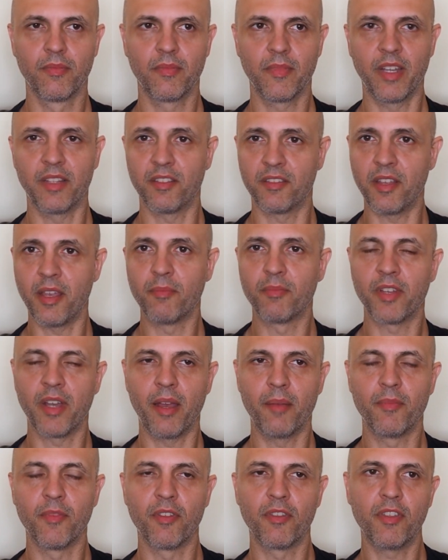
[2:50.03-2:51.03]
At the same
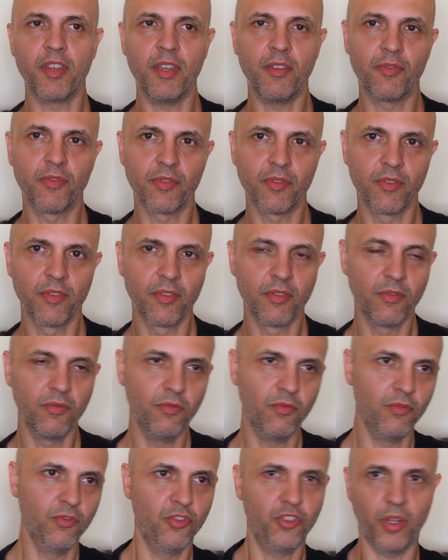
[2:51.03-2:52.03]
time, the thief
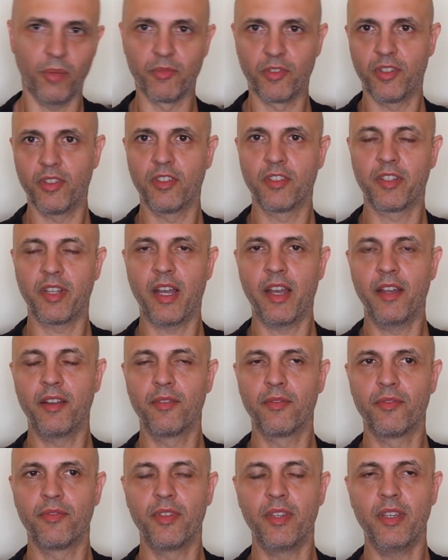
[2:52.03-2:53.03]
jumps to the side
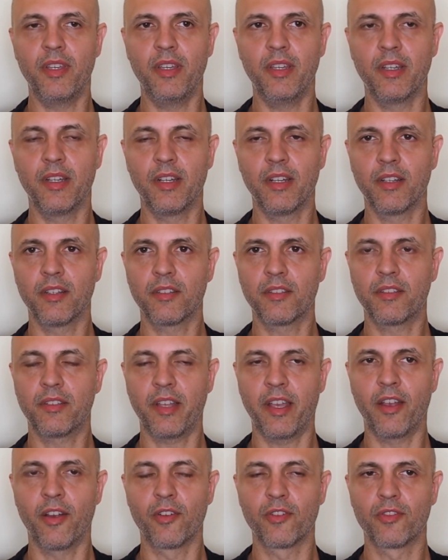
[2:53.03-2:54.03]
of the
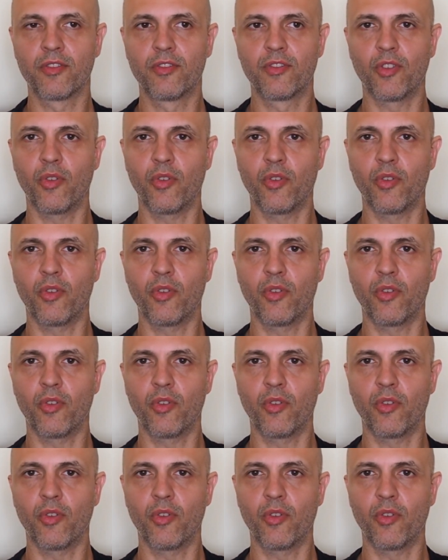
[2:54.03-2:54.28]
stairs,